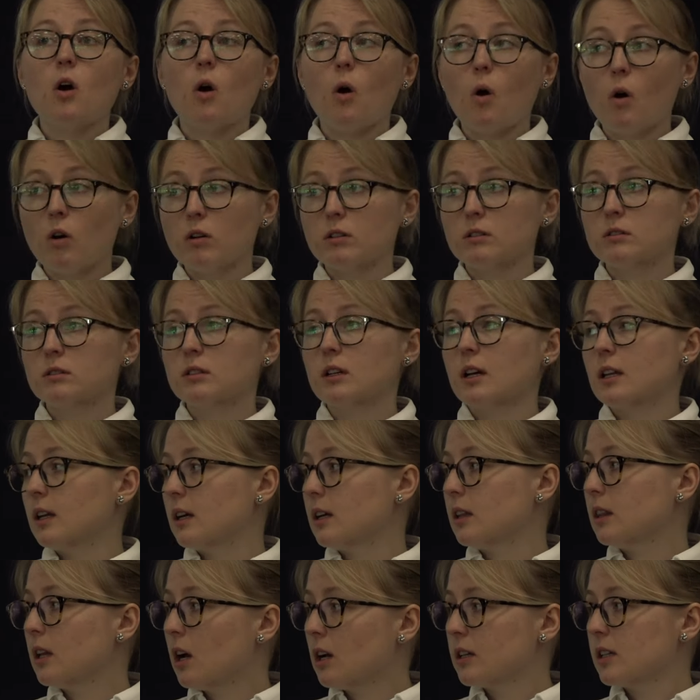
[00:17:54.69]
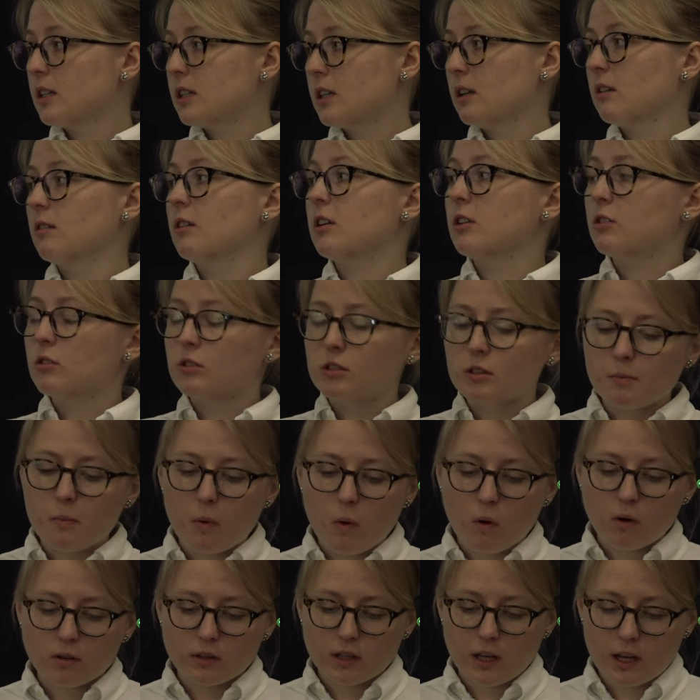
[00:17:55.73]
on kind of light artillery to
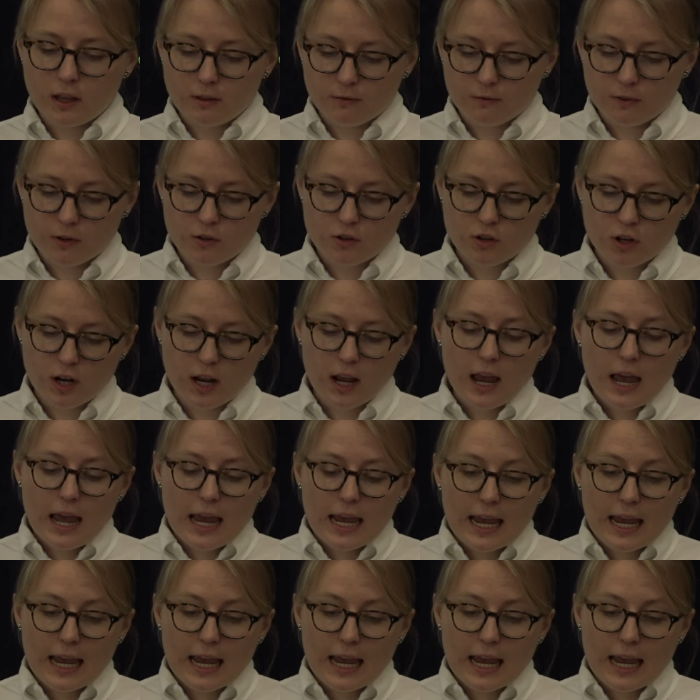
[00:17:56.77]
support the infantry